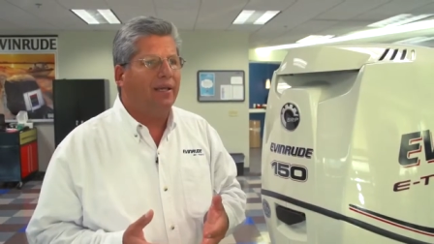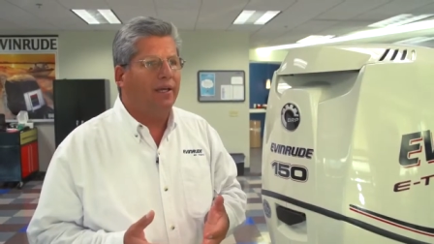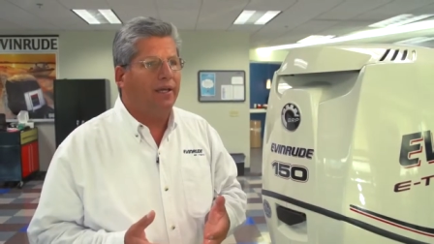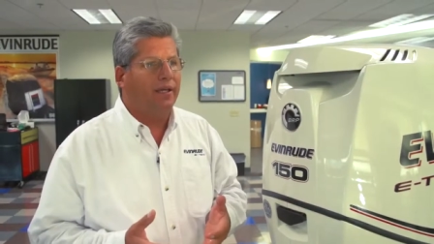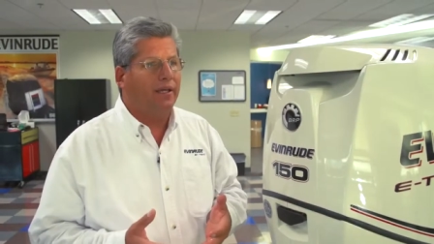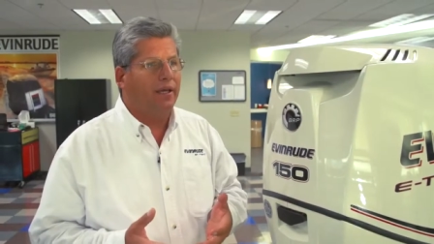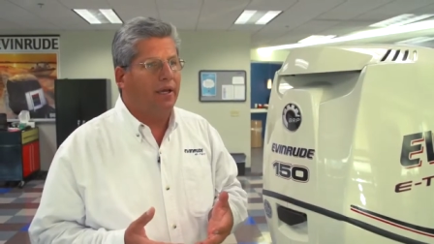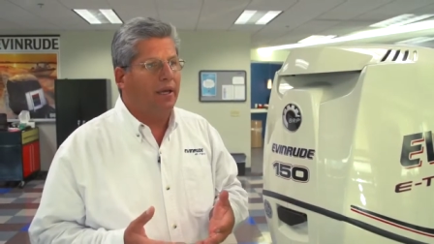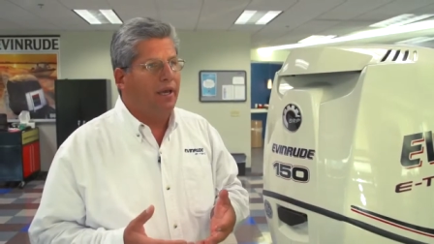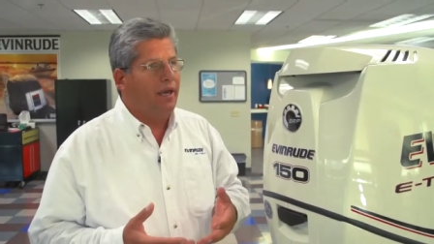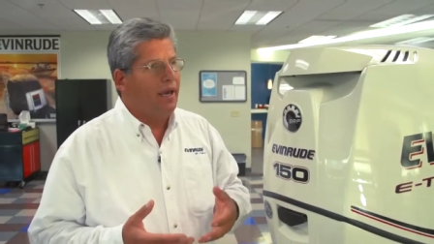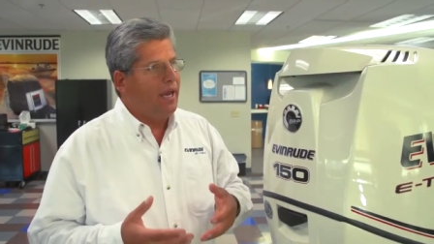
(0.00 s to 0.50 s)
of
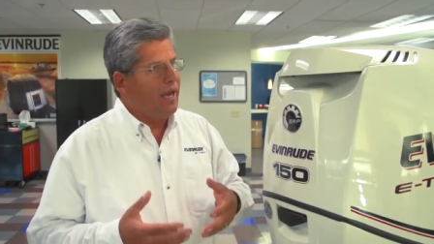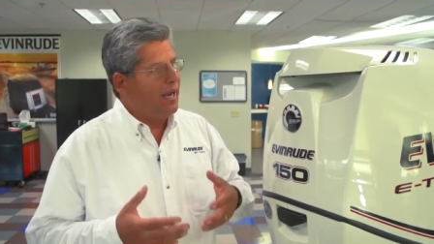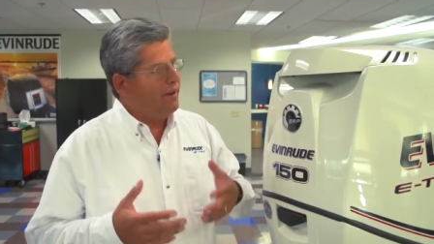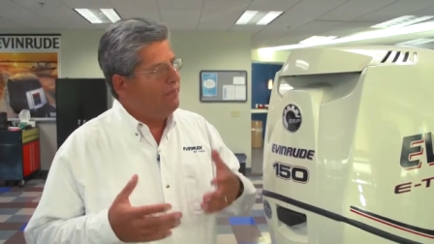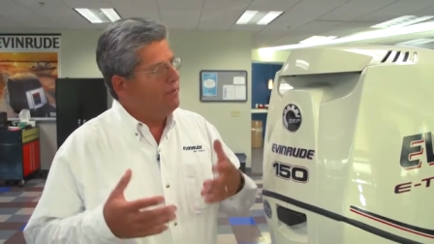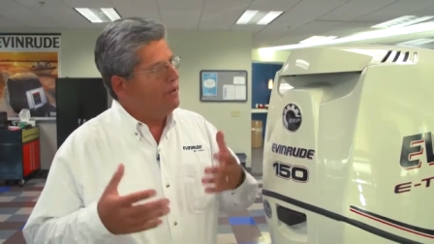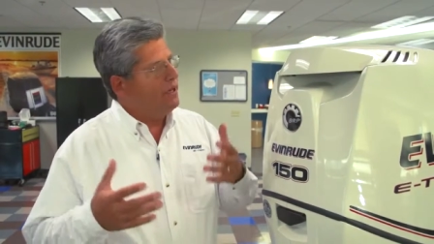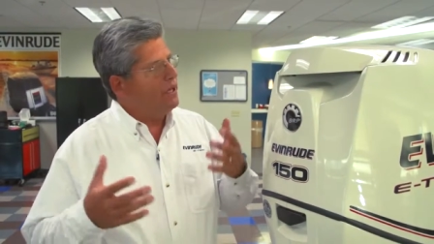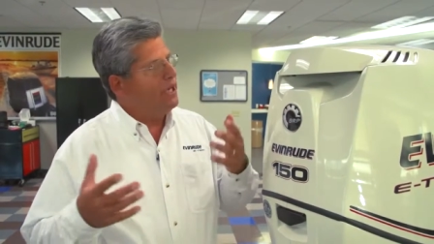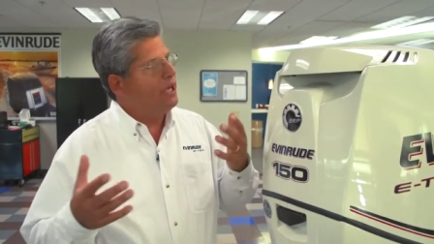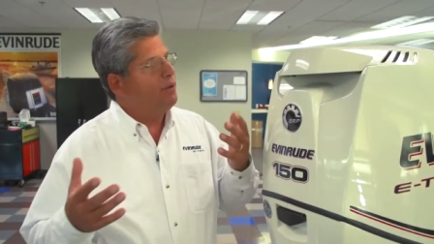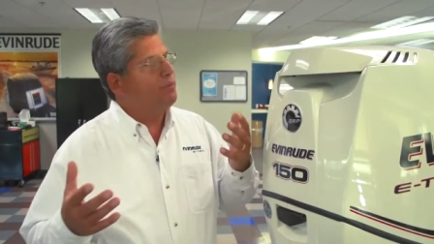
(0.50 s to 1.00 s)
like
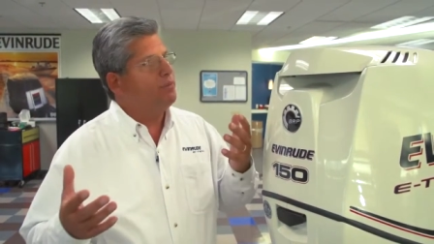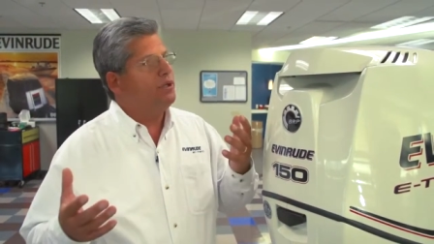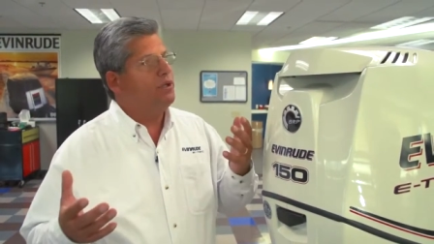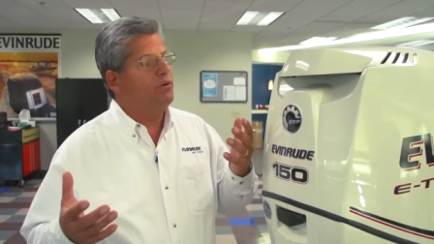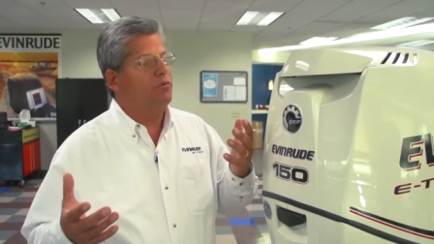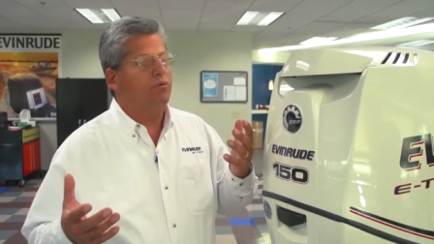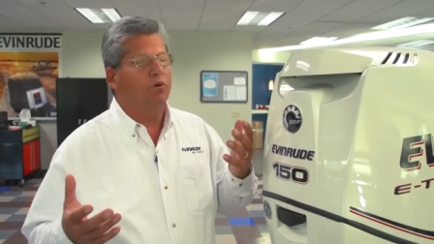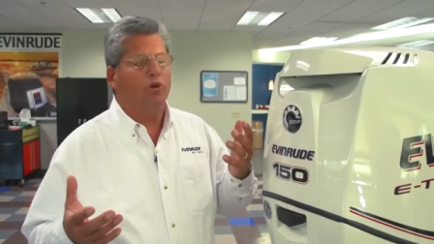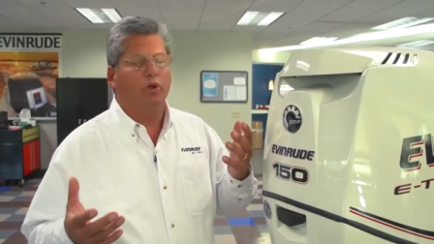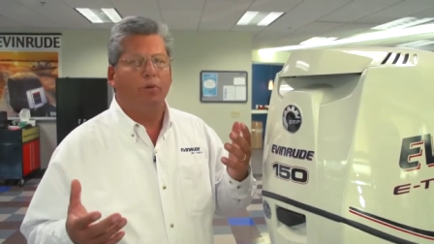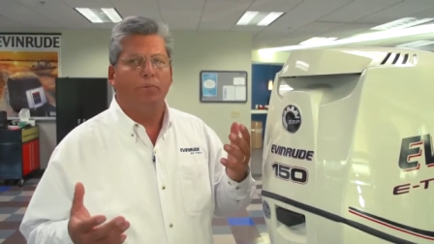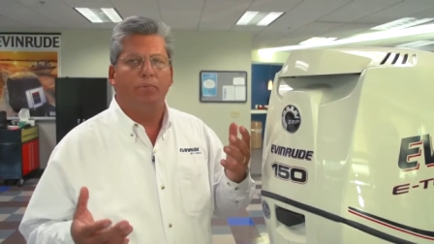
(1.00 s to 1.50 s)
having an
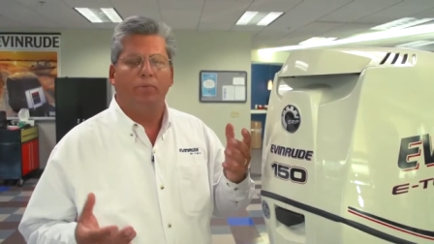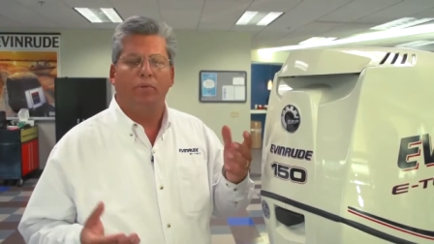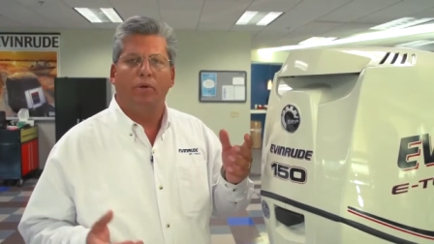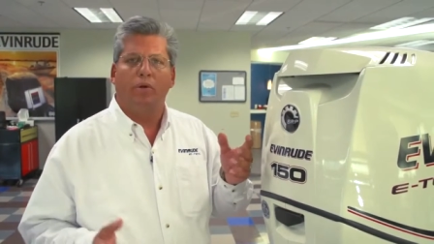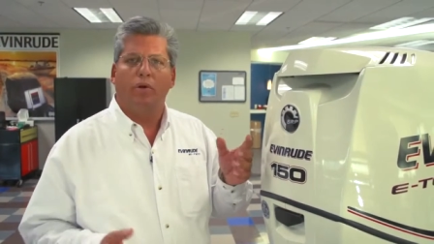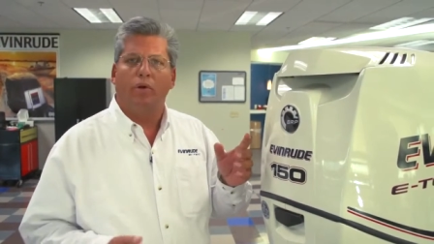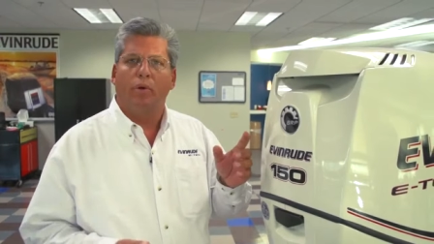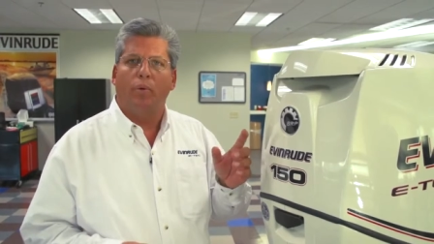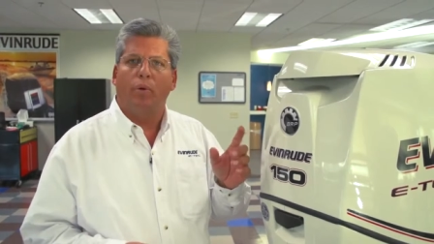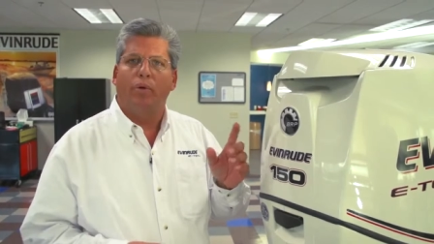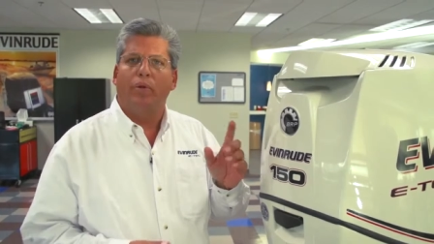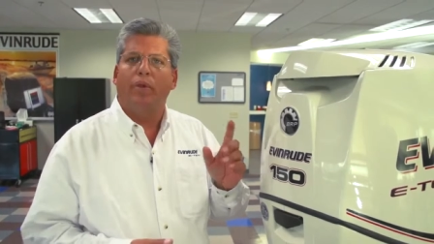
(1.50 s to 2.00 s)
empty room
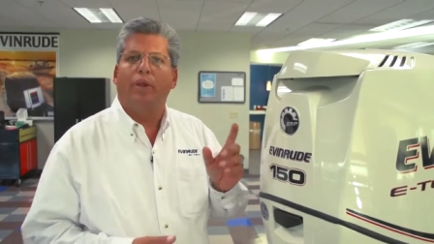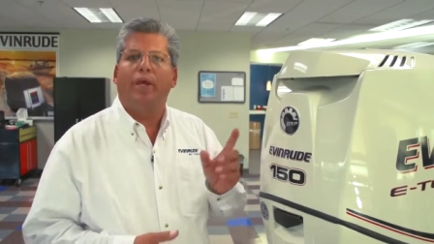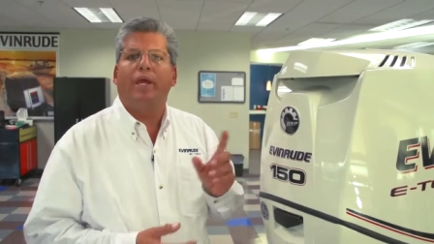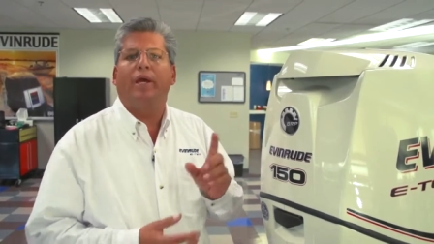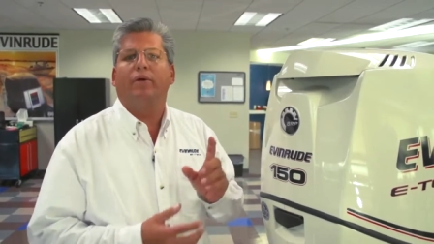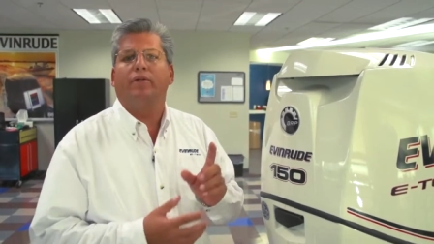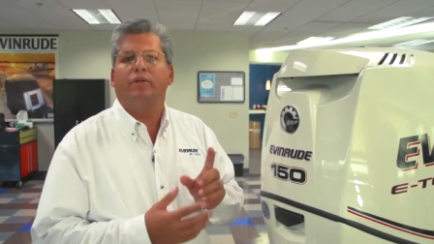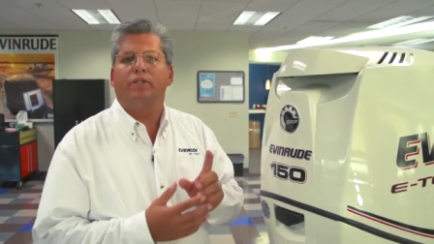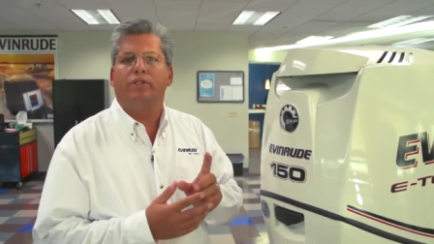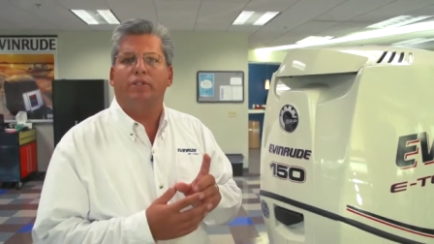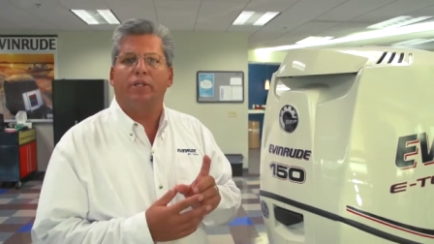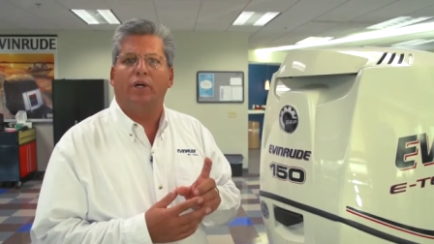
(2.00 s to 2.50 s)
with an
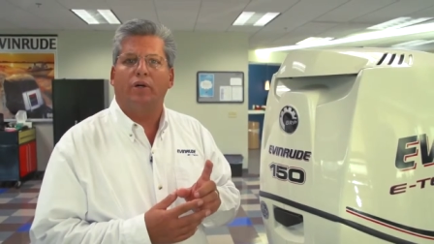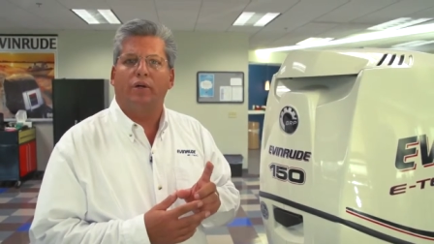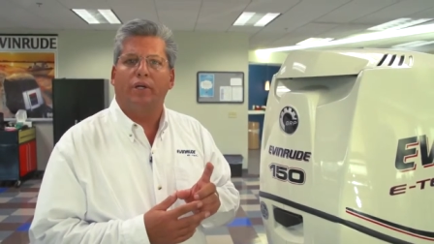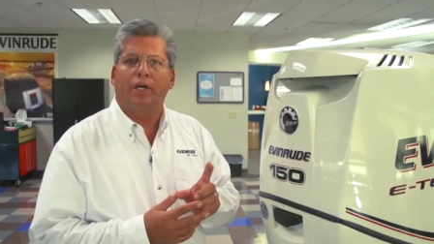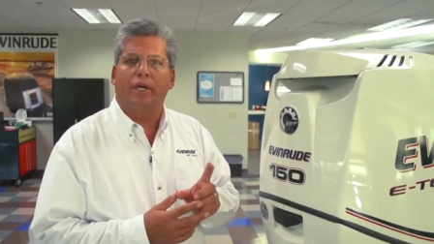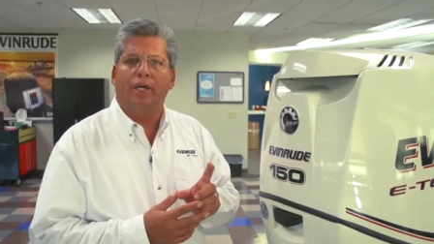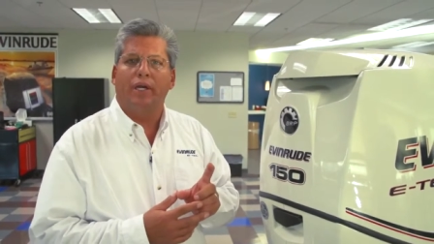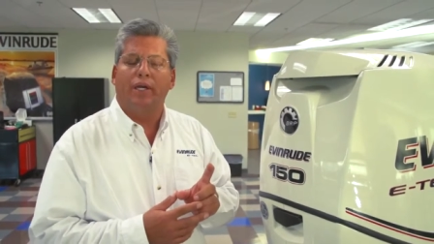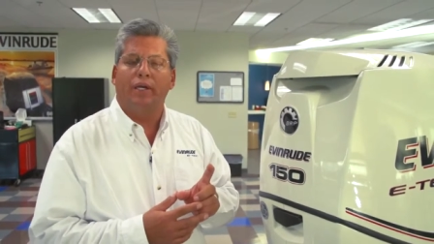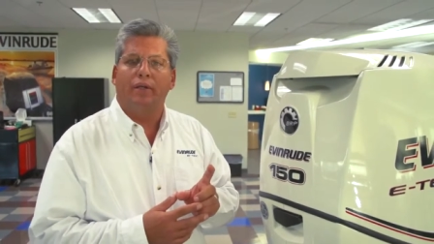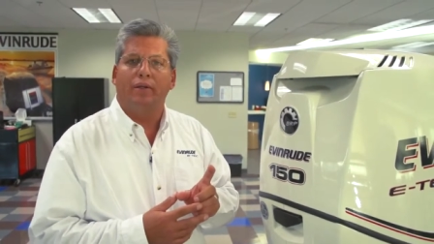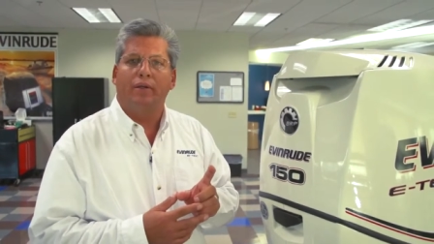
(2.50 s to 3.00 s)
aerosol
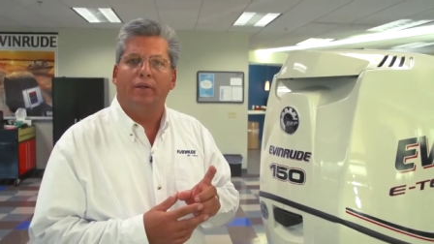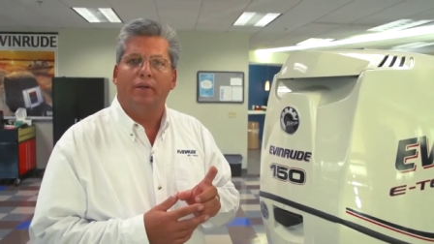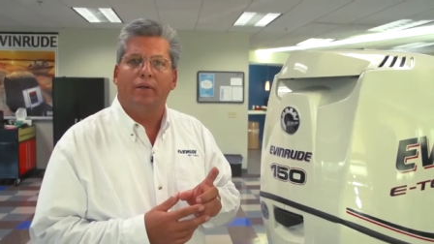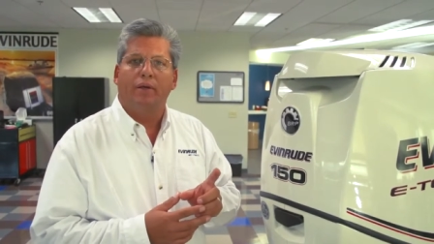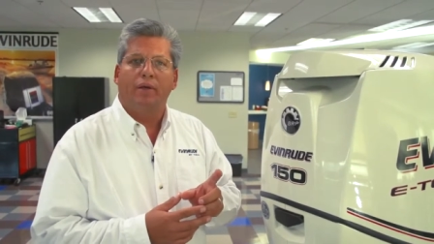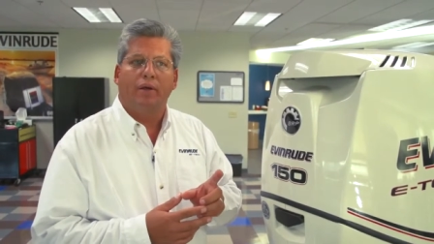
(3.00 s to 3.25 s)
can